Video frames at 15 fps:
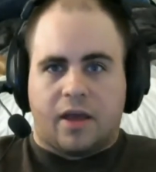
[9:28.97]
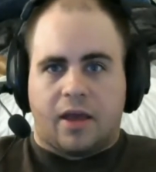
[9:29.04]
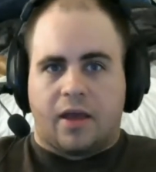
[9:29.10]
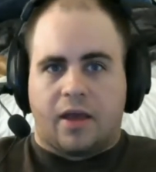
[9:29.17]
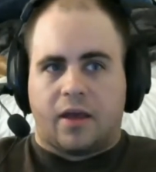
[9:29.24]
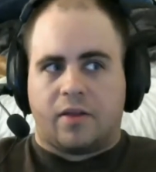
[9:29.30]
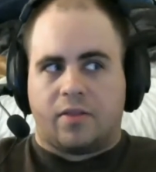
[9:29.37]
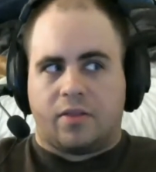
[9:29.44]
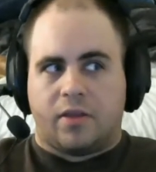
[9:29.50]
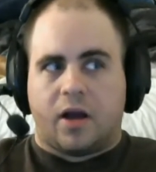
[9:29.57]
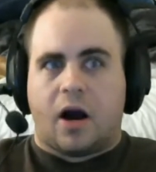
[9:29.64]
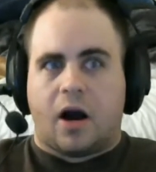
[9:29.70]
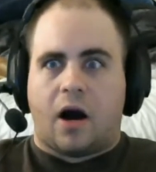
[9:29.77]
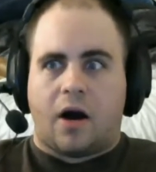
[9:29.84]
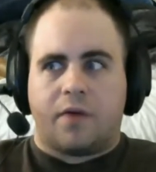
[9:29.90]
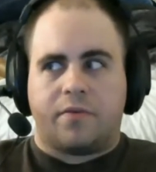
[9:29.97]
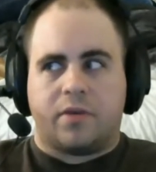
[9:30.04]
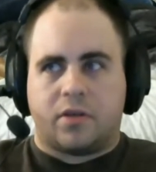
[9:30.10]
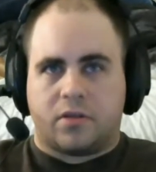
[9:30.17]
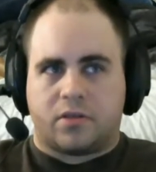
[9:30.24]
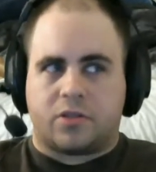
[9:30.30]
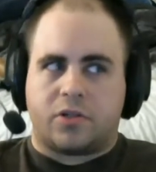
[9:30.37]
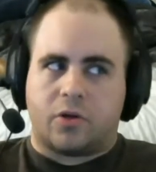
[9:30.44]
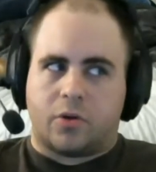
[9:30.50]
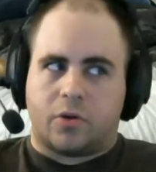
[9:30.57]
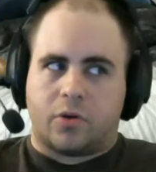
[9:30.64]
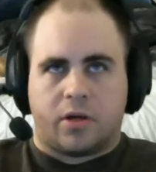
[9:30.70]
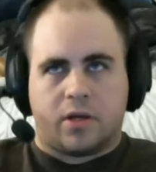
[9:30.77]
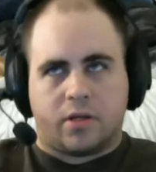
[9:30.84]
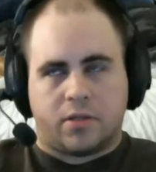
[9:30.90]
And the obvious
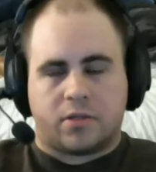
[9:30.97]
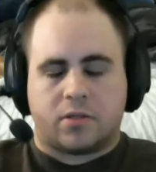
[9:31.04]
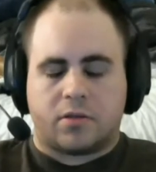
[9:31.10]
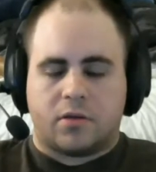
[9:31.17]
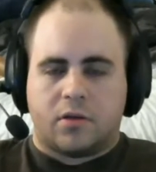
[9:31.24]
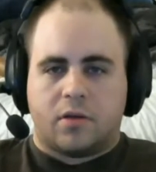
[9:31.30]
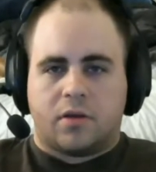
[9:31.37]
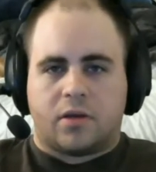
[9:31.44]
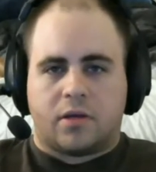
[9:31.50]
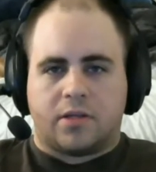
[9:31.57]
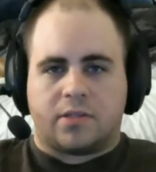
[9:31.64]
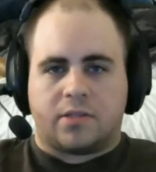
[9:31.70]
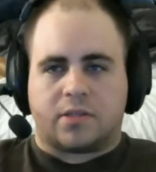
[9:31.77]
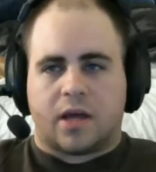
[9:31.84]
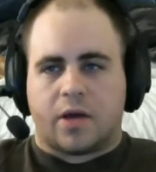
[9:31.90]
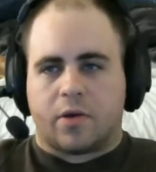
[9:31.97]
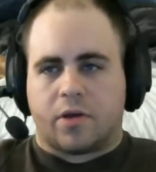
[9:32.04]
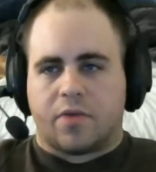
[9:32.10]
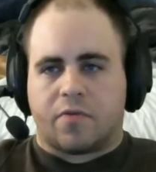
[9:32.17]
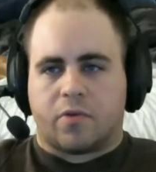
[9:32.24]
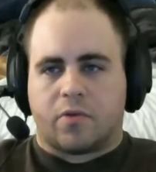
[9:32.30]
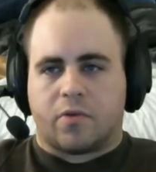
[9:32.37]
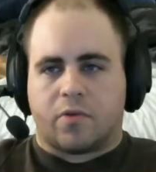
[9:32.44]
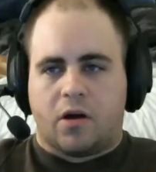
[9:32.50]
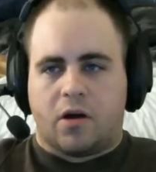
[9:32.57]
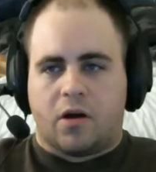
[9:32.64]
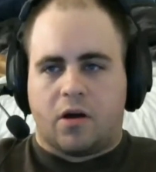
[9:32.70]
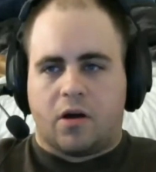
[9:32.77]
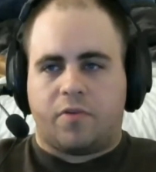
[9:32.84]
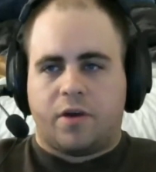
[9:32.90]
choice is the guy who can give her
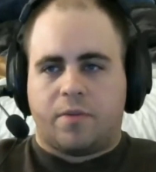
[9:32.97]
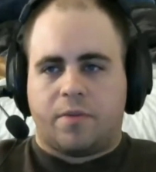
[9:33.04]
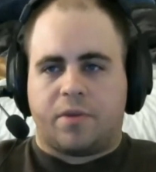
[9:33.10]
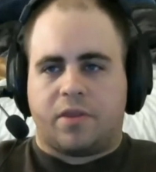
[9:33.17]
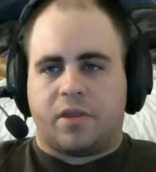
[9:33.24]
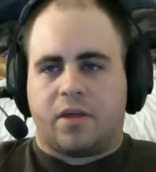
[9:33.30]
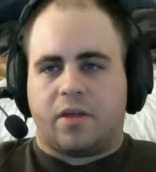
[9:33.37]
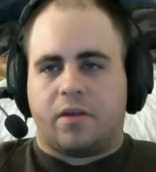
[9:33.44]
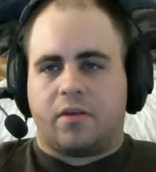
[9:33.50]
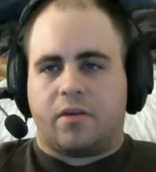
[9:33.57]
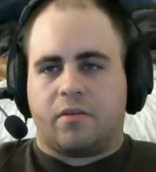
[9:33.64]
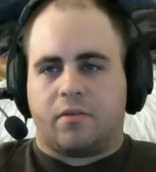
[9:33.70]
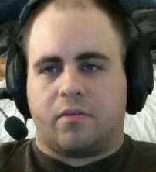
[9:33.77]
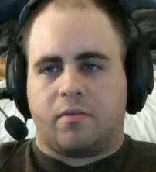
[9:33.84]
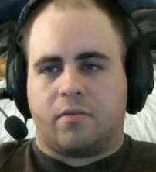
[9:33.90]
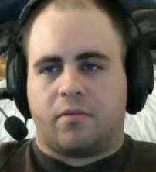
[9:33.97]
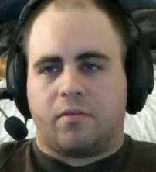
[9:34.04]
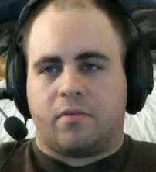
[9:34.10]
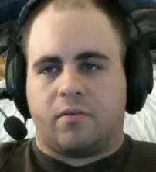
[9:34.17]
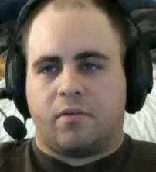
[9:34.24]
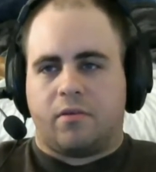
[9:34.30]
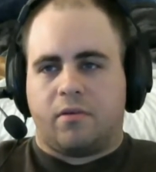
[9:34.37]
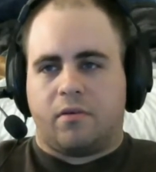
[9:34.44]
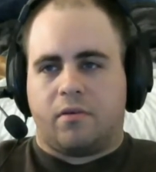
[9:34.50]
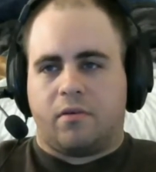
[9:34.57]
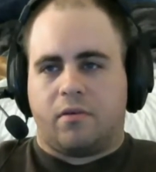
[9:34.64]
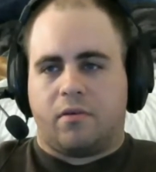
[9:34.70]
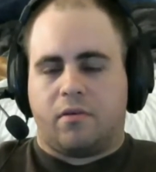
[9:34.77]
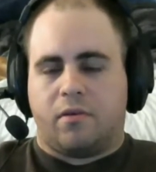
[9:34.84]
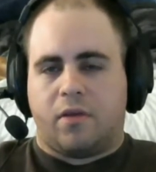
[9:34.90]
love, but then
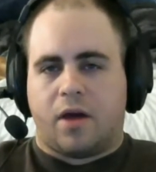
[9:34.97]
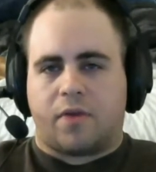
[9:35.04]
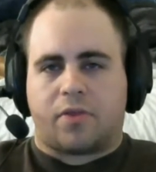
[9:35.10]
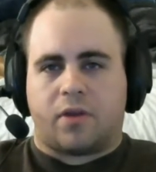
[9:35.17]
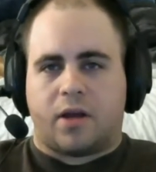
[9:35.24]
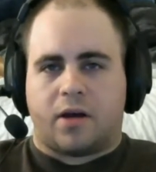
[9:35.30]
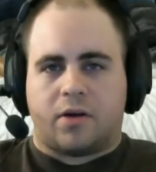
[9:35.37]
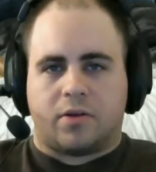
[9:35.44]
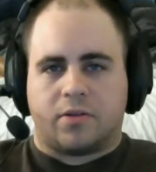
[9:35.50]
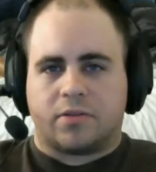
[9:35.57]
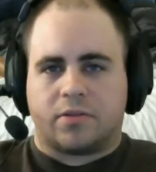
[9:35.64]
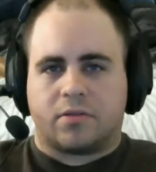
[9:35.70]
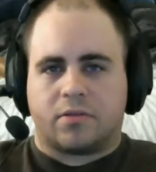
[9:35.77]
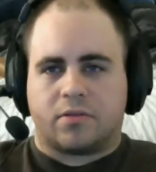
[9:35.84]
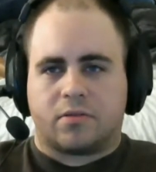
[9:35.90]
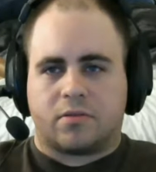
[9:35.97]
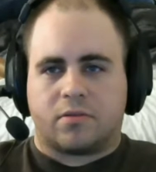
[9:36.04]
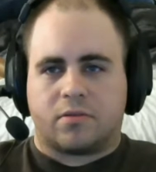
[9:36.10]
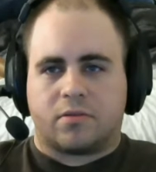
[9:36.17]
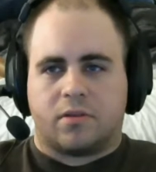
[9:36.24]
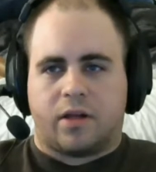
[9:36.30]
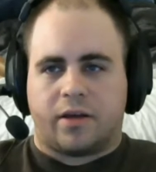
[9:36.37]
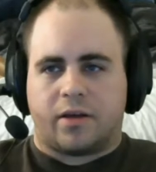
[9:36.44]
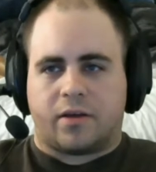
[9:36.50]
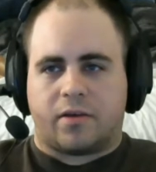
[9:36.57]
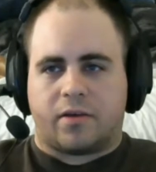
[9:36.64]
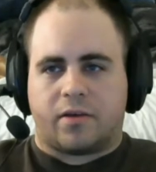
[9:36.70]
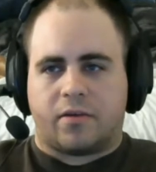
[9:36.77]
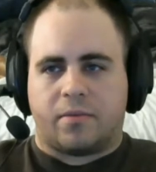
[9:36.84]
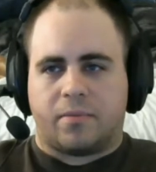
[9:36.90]
nothing else. Like,
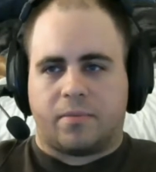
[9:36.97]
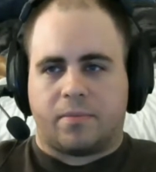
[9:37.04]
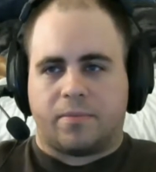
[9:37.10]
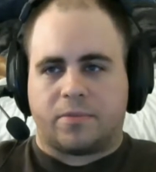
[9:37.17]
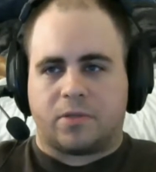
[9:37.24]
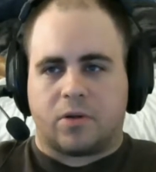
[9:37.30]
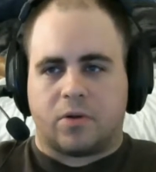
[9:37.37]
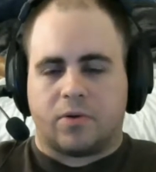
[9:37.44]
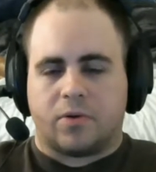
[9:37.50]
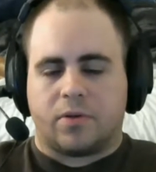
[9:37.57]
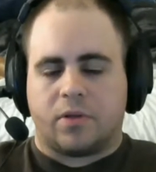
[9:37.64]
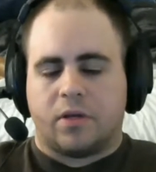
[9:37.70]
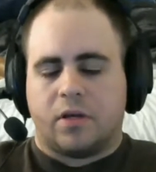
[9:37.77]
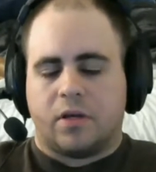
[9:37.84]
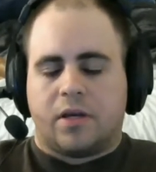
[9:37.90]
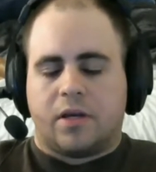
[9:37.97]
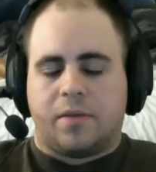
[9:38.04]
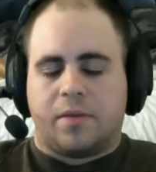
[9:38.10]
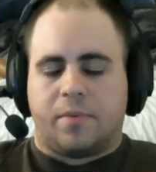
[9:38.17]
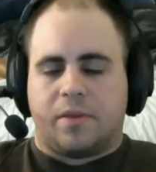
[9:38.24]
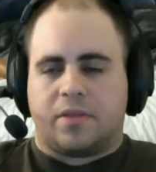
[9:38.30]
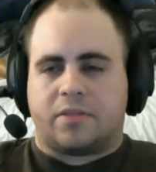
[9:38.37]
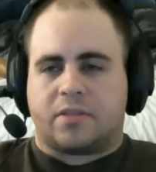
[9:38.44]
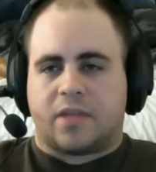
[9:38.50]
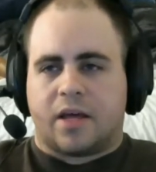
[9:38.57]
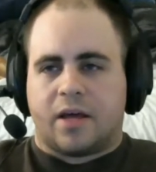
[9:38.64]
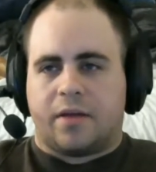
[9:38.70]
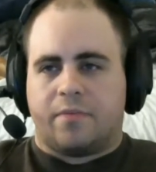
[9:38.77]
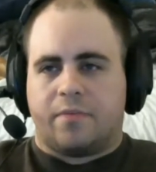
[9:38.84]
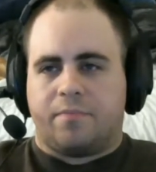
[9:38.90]
so it's
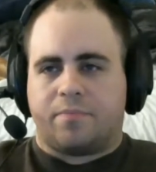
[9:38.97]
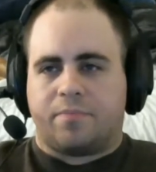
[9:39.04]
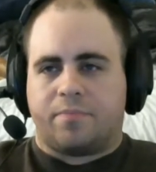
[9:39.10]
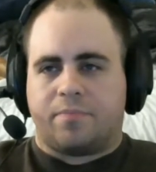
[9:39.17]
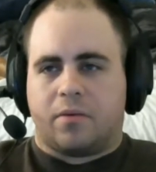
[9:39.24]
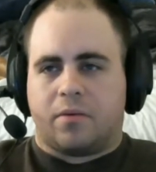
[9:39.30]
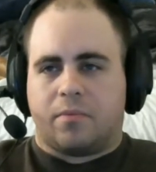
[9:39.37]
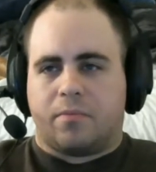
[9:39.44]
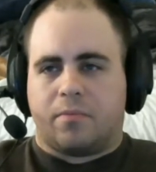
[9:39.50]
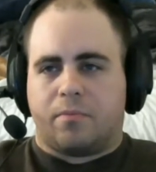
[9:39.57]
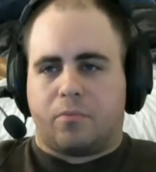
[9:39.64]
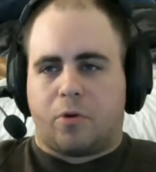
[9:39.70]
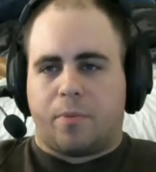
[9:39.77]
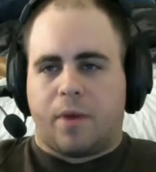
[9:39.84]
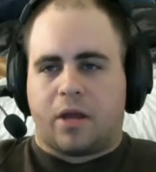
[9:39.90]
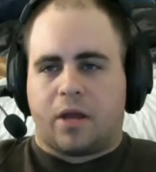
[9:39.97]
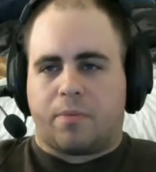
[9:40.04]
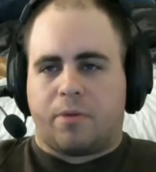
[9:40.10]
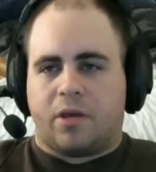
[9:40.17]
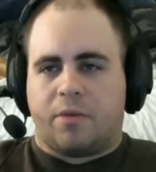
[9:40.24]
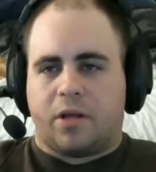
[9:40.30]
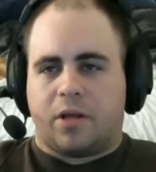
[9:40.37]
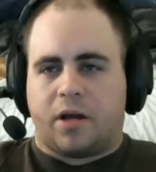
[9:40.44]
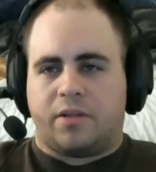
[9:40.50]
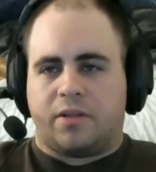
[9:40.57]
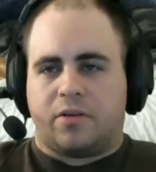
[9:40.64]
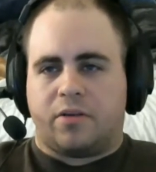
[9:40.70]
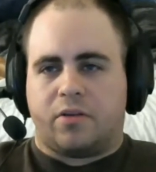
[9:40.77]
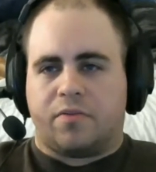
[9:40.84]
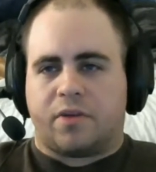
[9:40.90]
that romantic bohemian
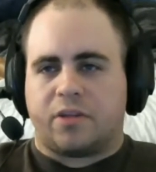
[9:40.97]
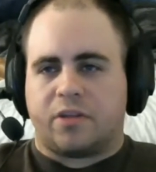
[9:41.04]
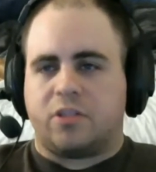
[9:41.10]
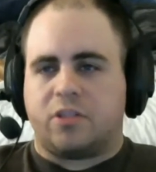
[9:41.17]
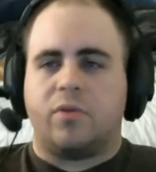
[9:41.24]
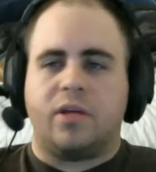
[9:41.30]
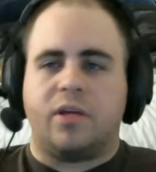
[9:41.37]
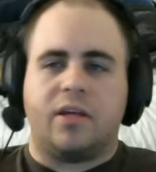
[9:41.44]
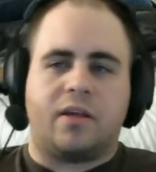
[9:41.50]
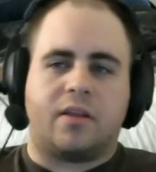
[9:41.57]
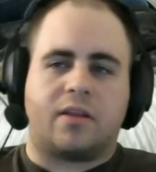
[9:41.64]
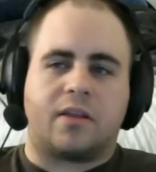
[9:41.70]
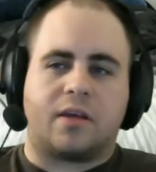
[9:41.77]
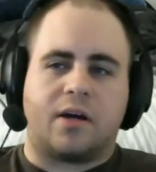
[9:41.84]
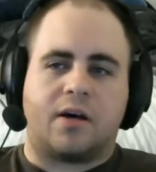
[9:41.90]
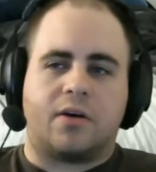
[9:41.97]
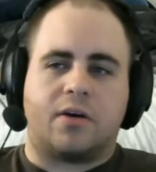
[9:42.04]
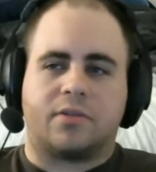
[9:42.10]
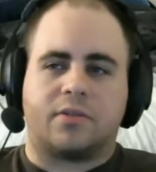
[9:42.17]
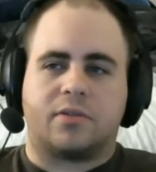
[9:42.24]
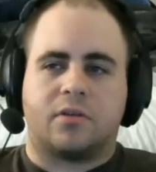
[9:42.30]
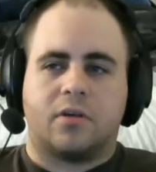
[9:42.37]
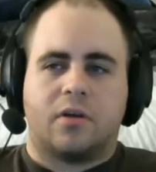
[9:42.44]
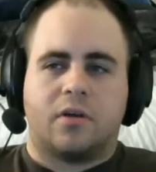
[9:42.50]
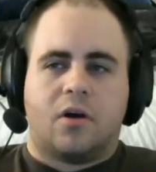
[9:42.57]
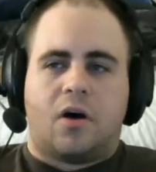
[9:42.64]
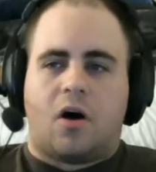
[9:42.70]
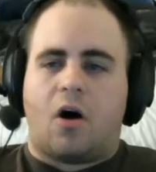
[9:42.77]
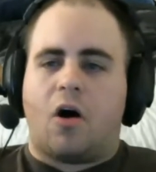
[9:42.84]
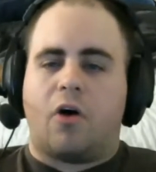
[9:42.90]
ideal of like, do you need anything else?
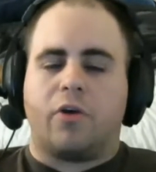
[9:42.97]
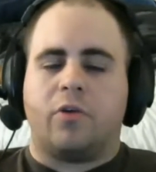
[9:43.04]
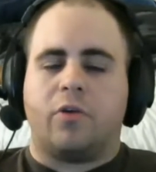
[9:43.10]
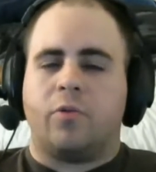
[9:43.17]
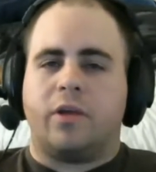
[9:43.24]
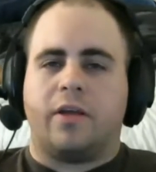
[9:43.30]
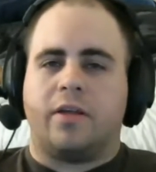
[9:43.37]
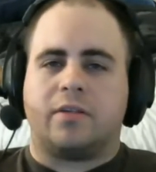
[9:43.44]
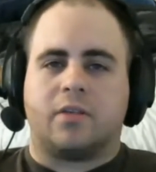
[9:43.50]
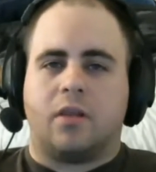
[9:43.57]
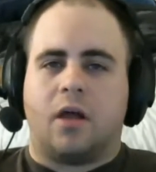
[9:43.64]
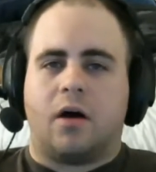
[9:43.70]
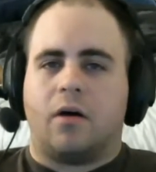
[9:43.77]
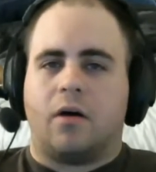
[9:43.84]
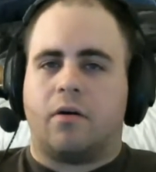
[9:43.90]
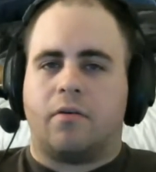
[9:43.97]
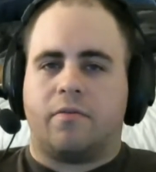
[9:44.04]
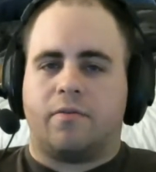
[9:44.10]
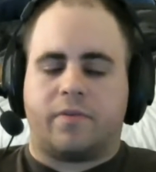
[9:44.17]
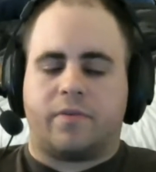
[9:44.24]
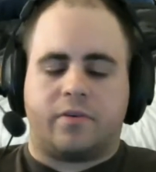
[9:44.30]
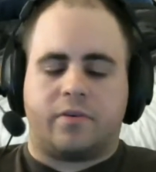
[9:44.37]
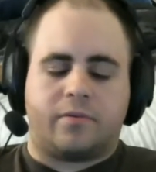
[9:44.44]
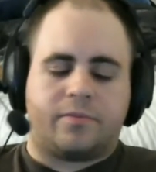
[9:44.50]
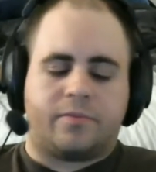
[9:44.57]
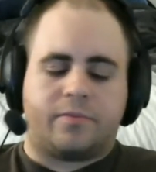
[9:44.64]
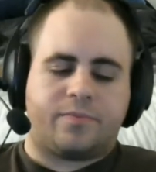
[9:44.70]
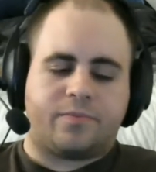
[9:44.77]
All you need is love, and